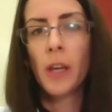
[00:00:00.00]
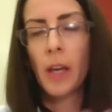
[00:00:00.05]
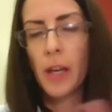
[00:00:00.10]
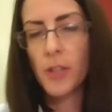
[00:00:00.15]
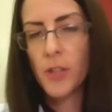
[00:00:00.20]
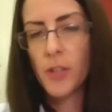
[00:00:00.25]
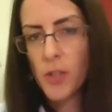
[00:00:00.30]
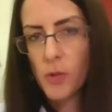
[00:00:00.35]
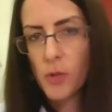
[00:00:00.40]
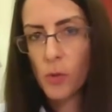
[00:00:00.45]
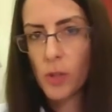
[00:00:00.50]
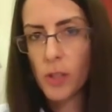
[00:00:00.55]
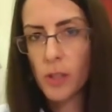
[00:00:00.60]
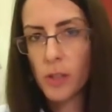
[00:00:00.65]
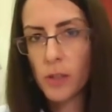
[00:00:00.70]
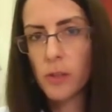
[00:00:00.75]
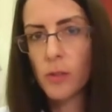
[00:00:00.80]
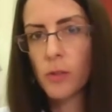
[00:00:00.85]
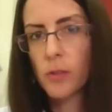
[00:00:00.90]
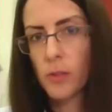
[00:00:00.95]
And just to
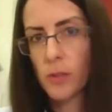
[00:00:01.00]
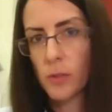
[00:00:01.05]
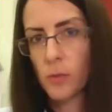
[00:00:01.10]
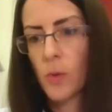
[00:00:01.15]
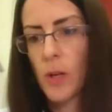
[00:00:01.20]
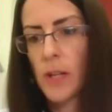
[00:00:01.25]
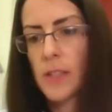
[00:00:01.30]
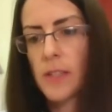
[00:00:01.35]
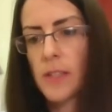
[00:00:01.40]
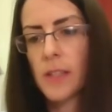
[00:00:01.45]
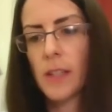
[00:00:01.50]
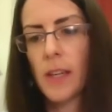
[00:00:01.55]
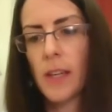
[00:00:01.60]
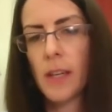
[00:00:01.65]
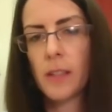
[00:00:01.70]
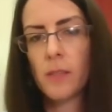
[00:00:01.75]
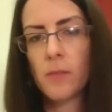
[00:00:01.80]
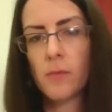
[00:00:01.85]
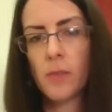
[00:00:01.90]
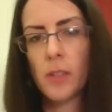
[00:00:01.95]
conclude, once
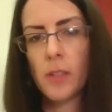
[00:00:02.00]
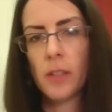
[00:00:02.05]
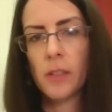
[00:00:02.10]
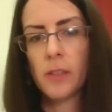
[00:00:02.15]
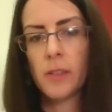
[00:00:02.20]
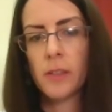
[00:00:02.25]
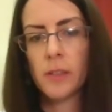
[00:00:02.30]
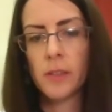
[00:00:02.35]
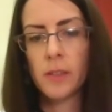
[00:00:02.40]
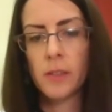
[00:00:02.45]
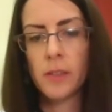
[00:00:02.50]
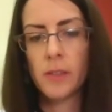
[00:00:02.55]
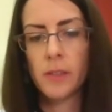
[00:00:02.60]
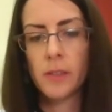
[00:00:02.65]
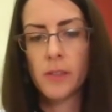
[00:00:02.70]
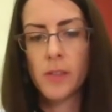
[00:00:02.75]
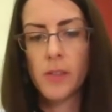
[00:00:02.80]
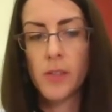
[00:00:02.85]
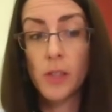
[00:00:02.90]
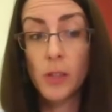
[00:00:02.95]
again,
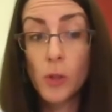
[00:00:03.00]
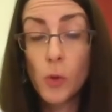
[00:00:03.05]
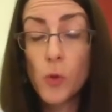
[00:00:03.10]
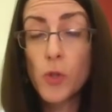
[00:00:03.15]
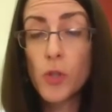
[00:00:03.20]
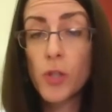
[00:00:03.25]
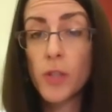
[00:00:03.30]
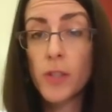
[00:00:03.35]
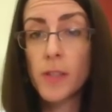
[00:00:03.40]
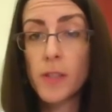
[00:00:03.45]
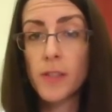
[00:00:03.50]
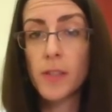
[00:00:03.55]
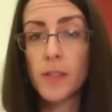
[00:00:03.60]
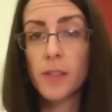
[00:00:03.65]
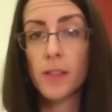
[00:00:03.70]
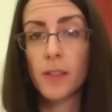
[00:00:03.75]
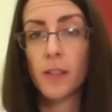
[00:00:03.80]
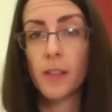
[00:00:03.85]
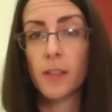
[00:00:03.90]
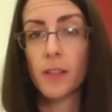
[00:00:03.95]
the
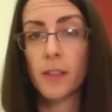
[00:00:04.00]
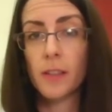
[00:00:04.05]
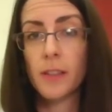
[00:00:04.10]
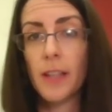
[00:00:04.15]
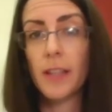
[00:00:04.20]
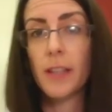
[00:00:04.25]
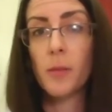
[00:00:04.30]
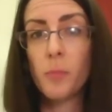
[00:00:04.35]
solutions that